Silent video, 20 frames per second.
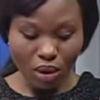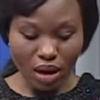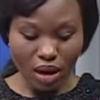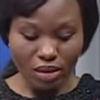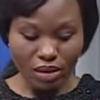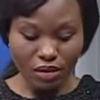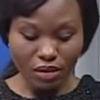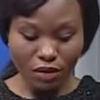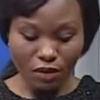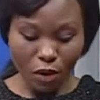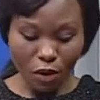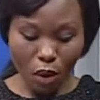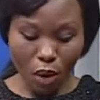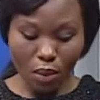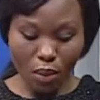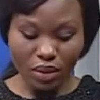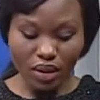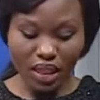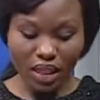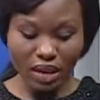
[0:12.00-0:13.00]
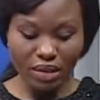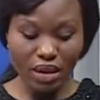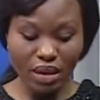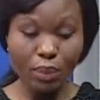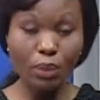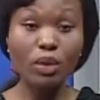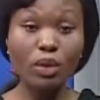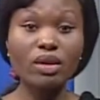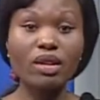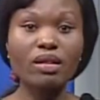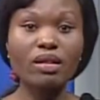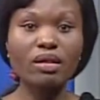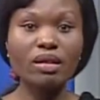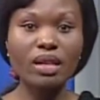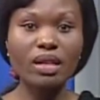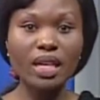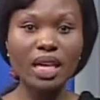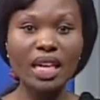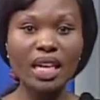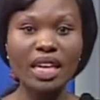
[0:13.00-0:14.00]
transform data
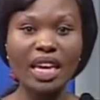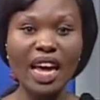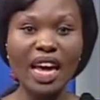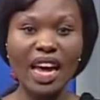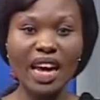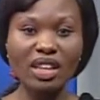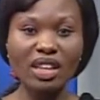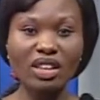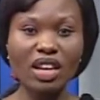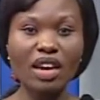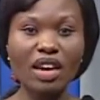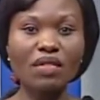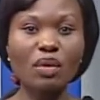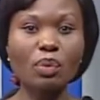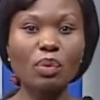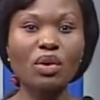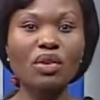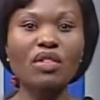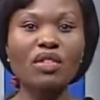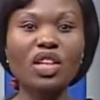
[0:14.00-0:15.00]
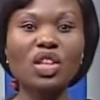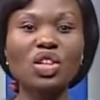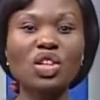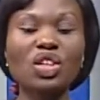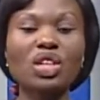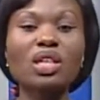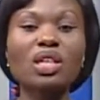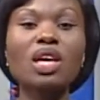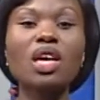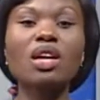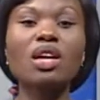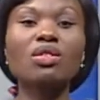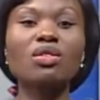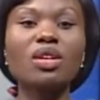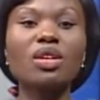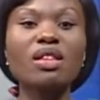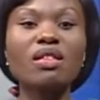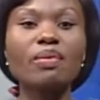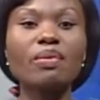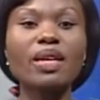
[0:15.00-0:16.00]
processing in HIV prevention,
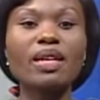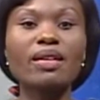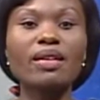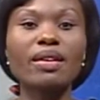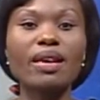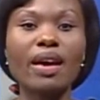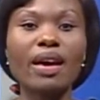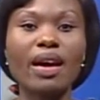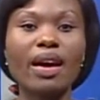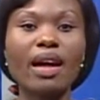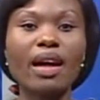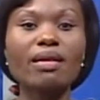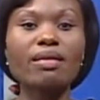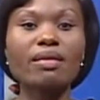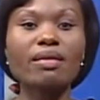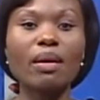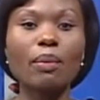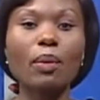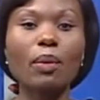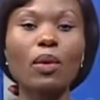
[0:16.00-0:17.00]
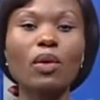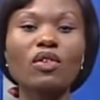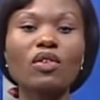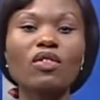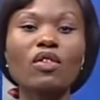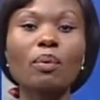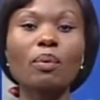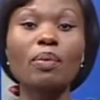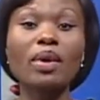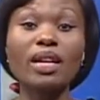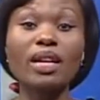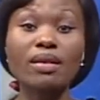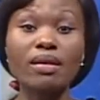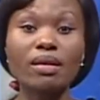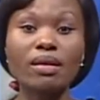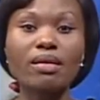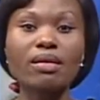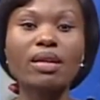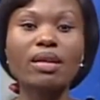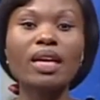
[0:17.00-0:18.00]
treatment, care and support for
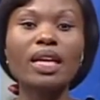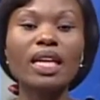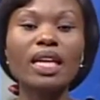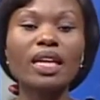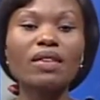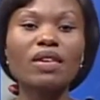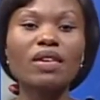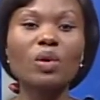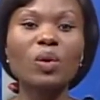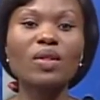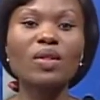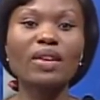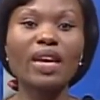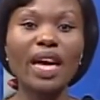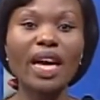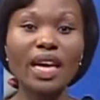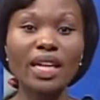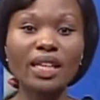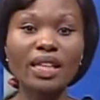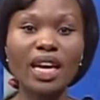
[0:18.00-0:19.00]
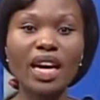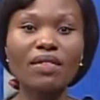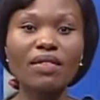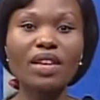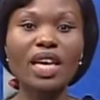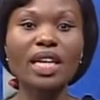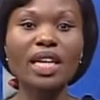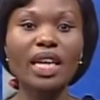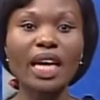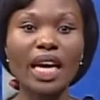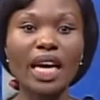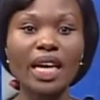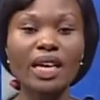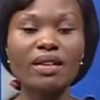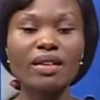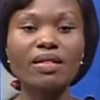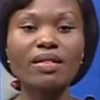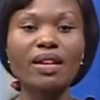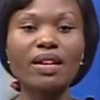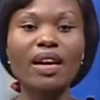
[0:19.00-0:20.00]
persons living with HIV and
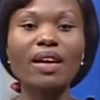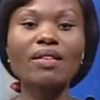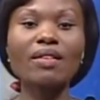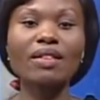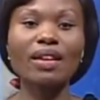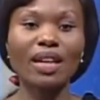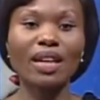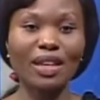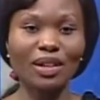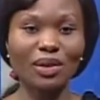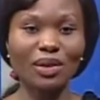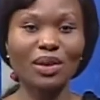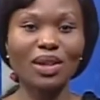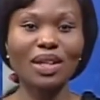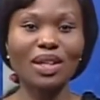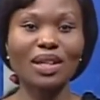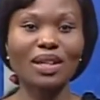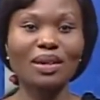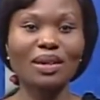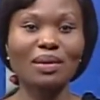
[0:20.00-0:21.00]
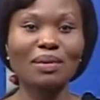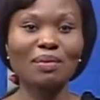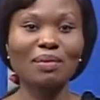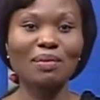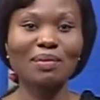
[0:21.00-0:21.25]
AIDS in the country.